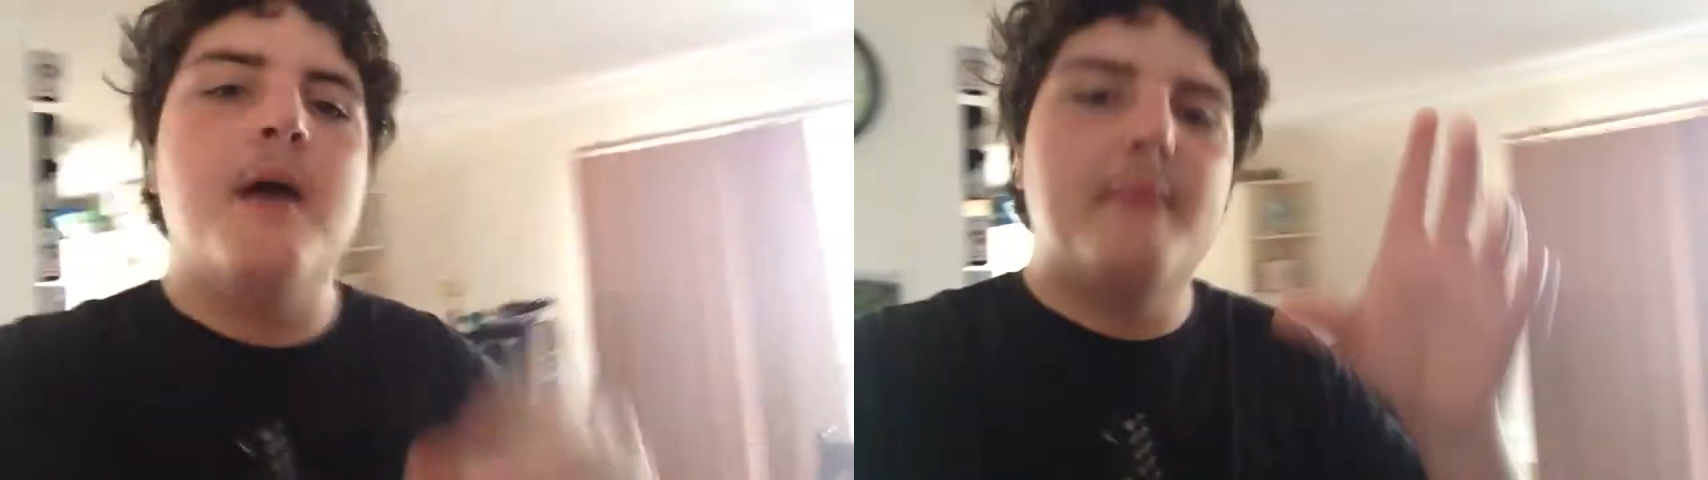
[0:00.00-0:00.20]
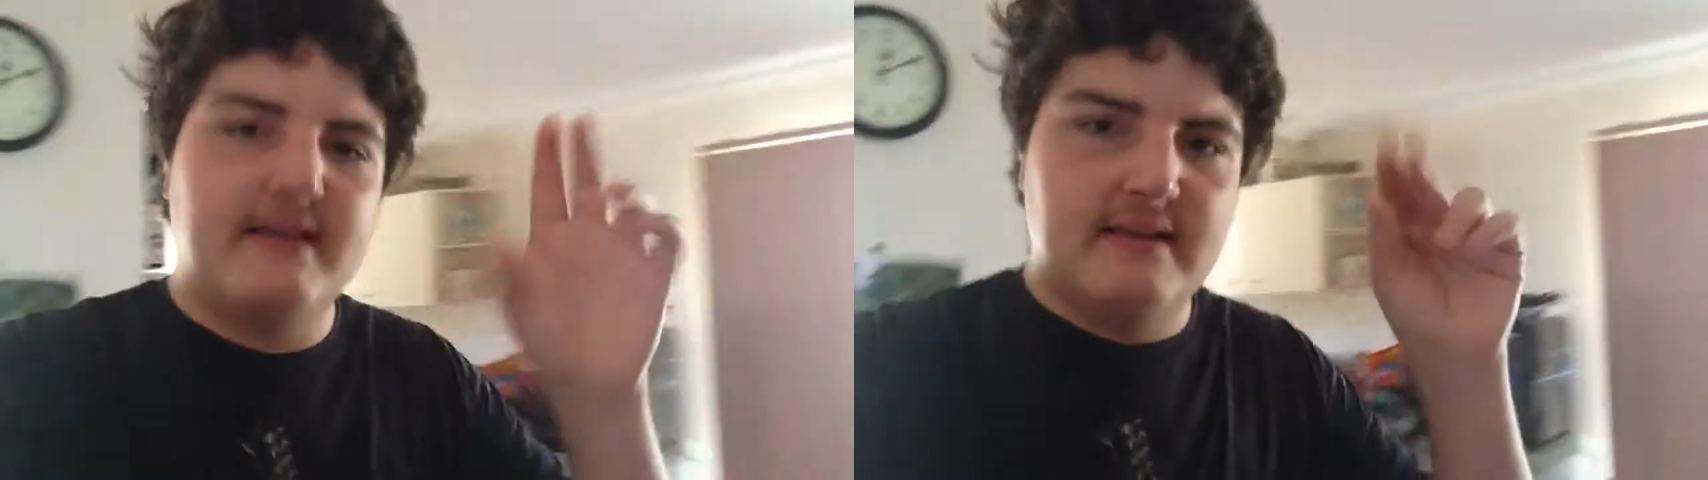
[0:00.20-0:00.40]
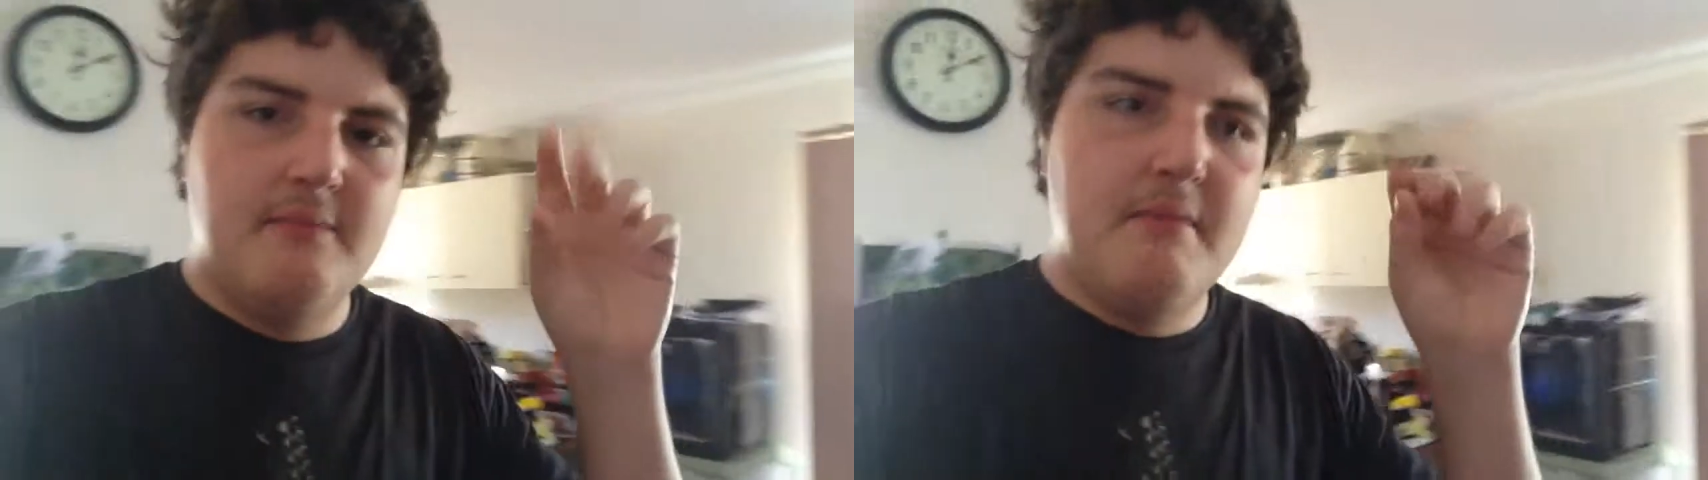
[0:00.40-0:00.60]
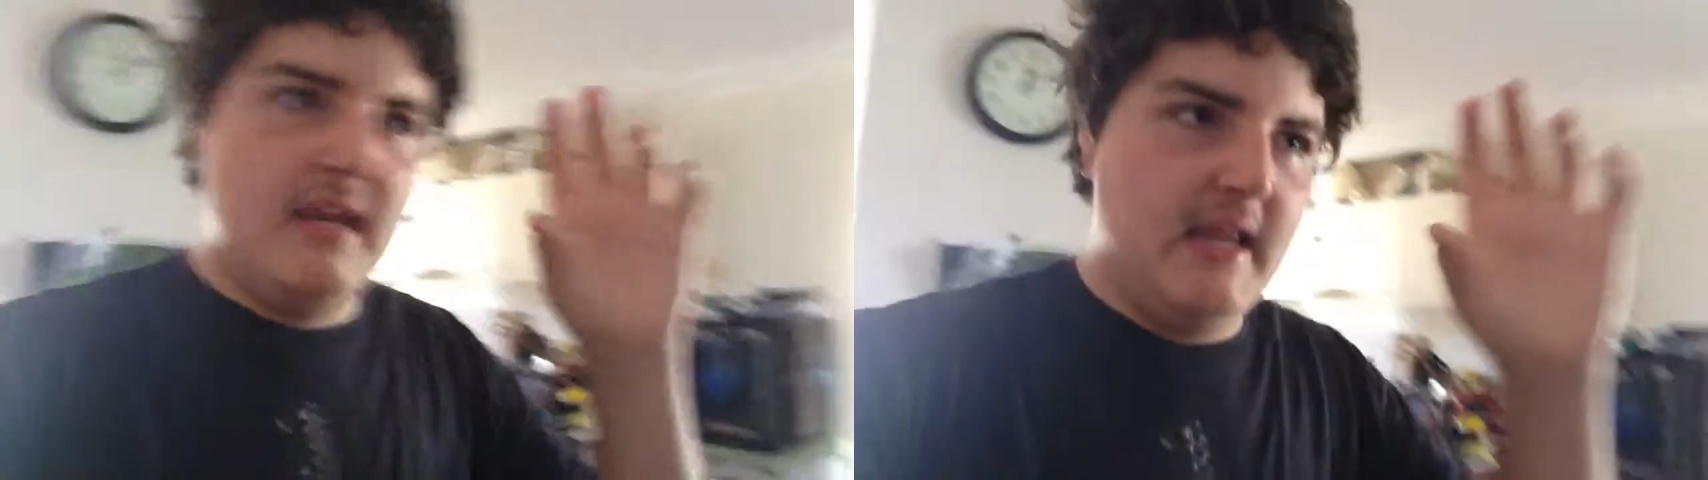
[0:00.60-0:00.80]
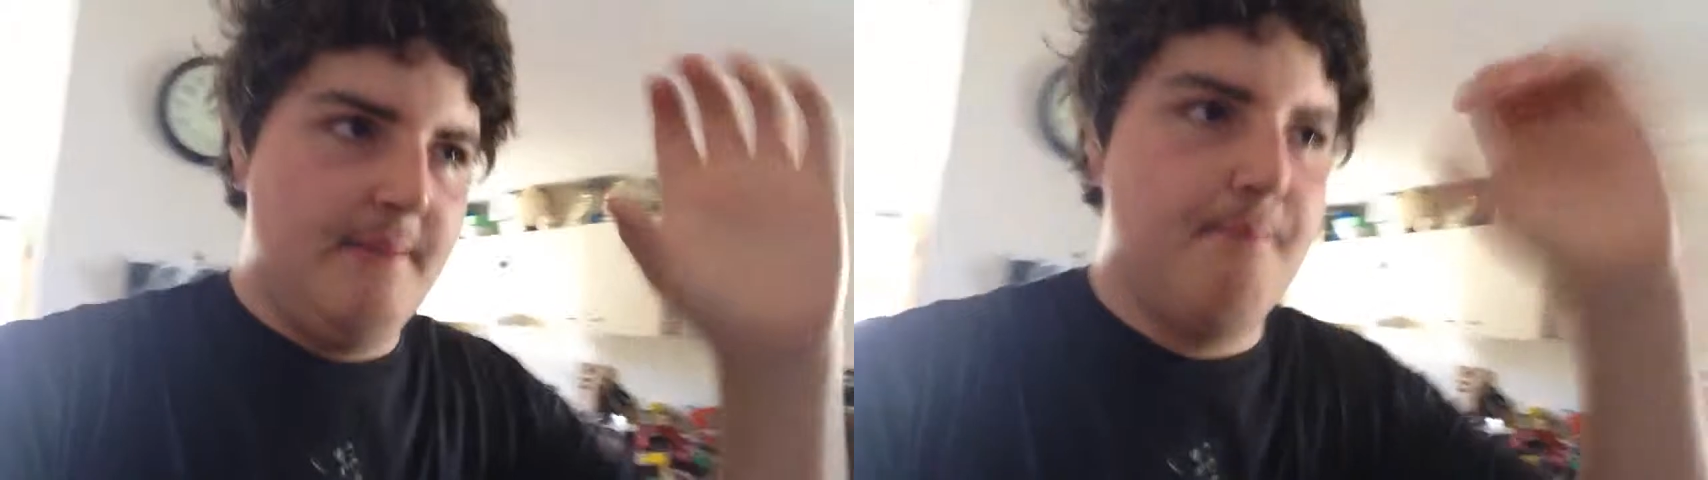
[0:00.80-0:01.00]
basically,
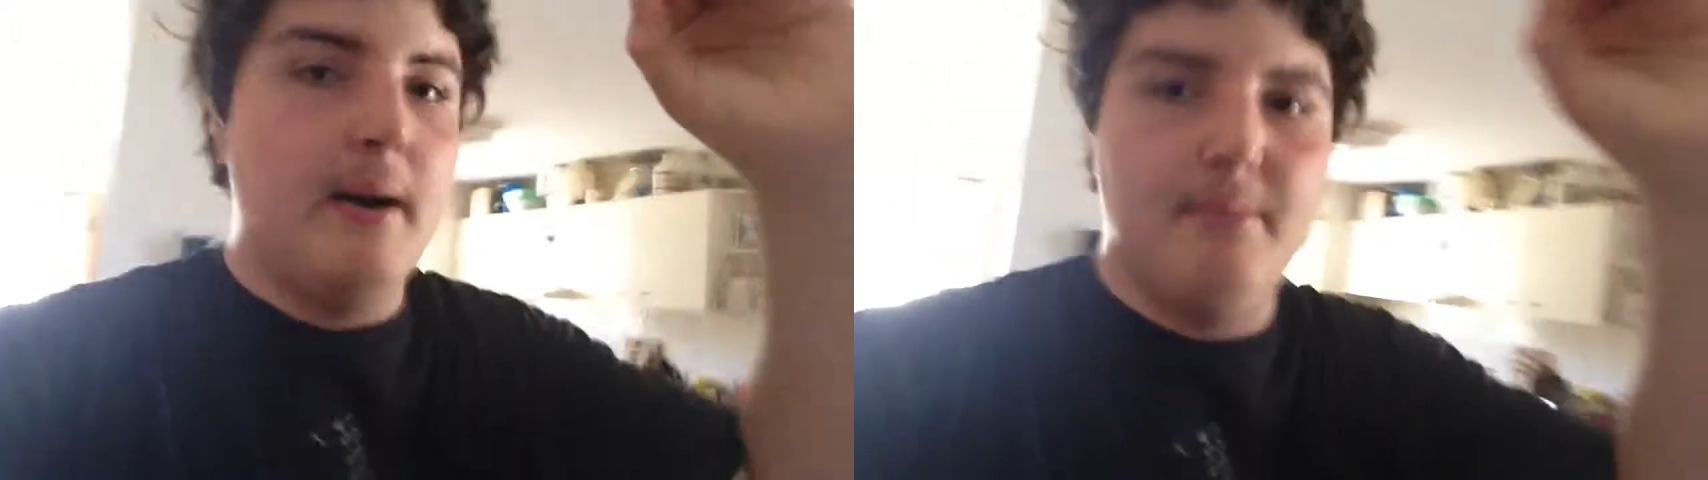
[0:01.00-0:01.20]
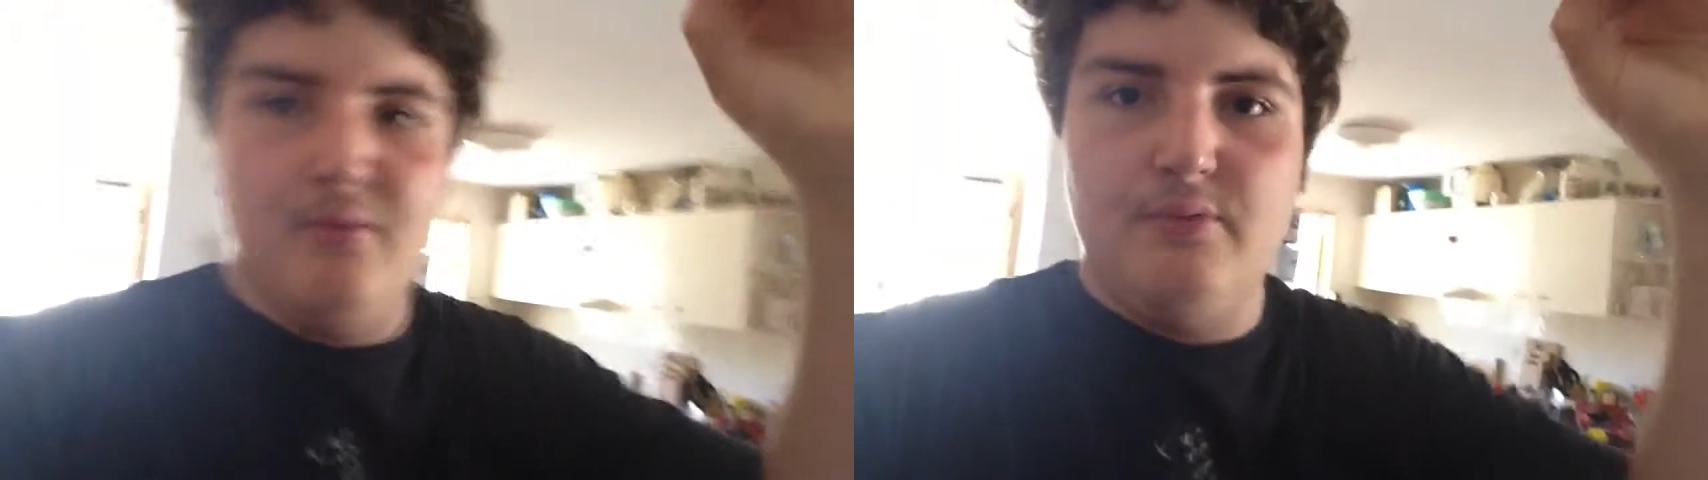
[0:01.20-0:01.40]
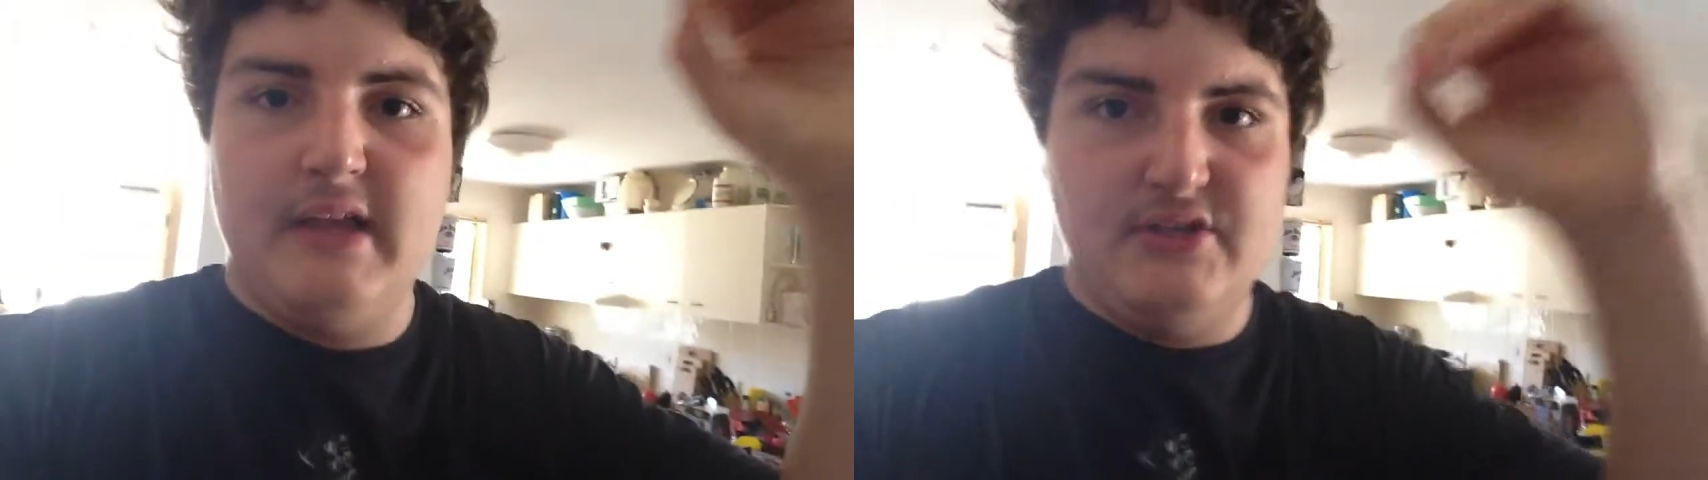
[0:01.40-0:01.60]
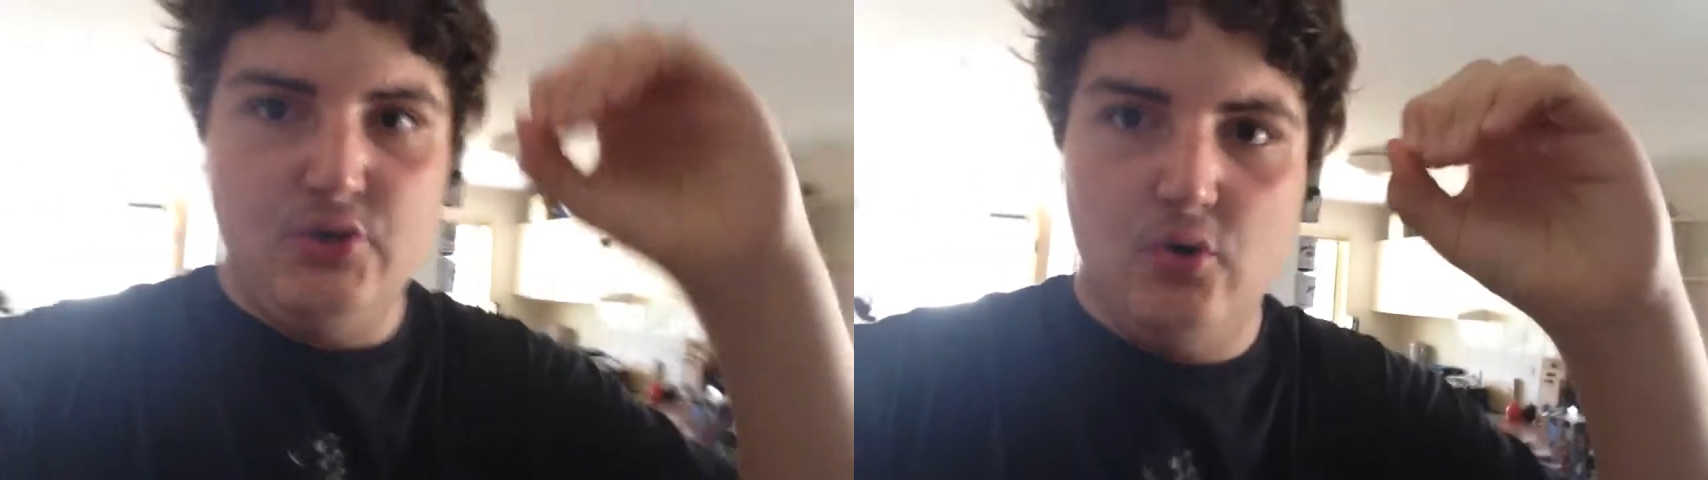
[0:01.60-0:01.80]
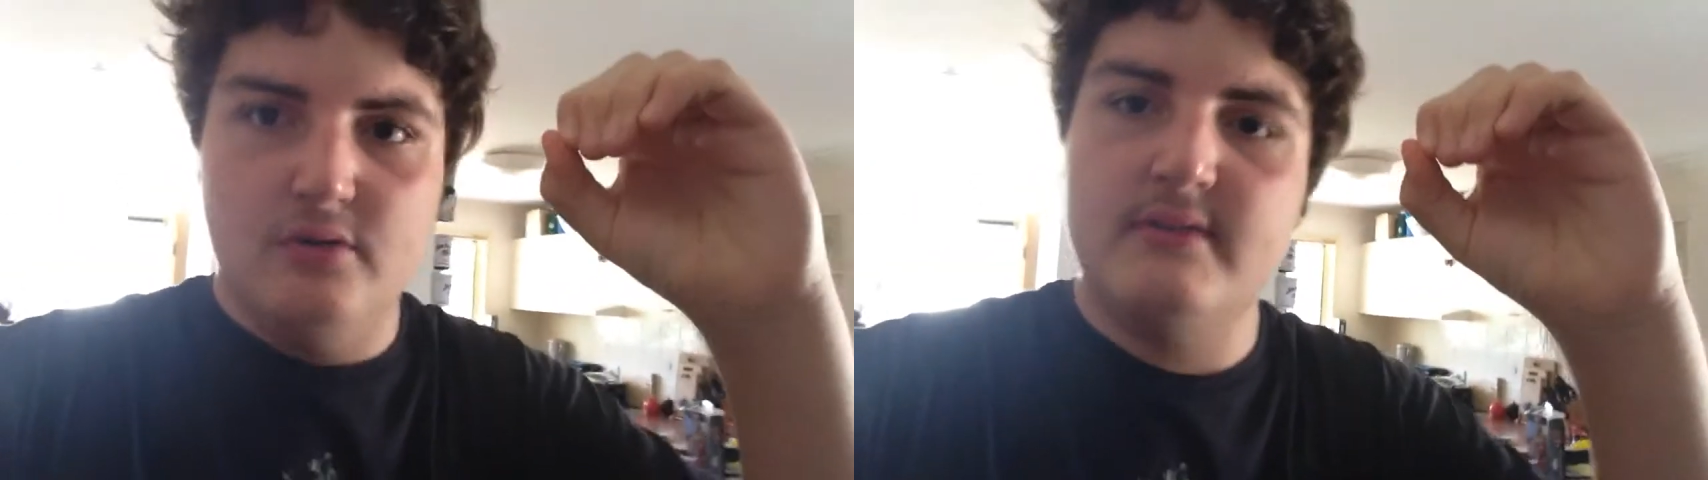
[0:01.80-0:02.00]
mini bubble that's
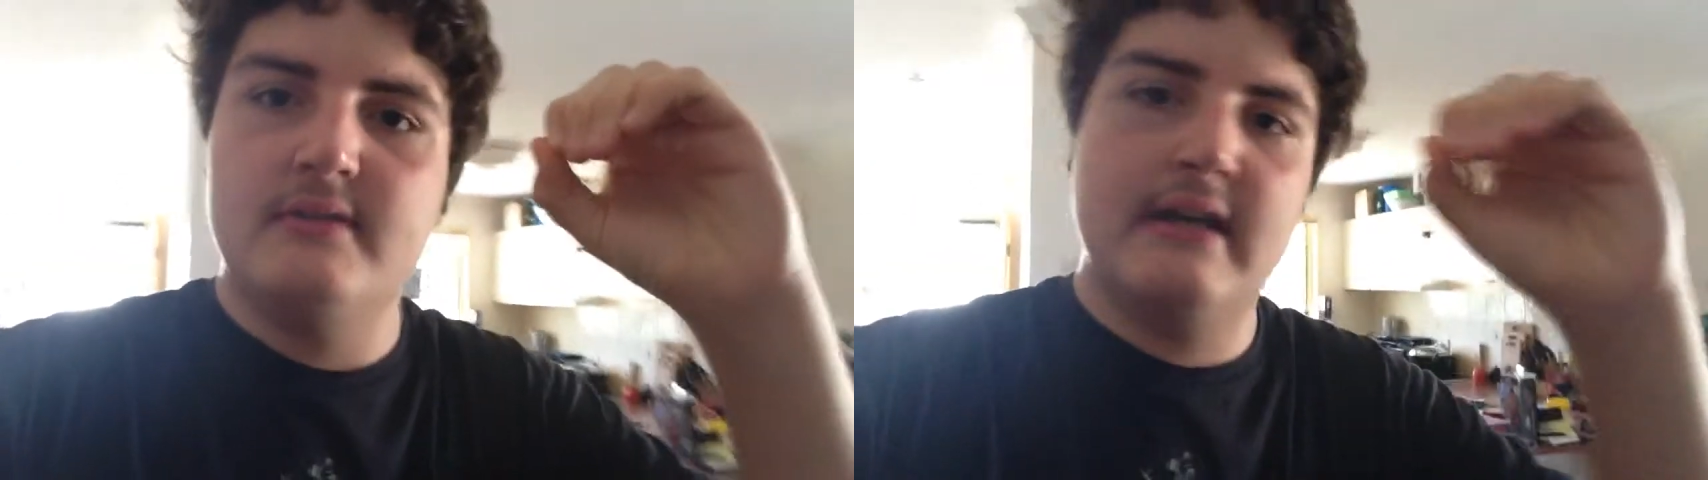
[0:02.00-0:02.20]
yours,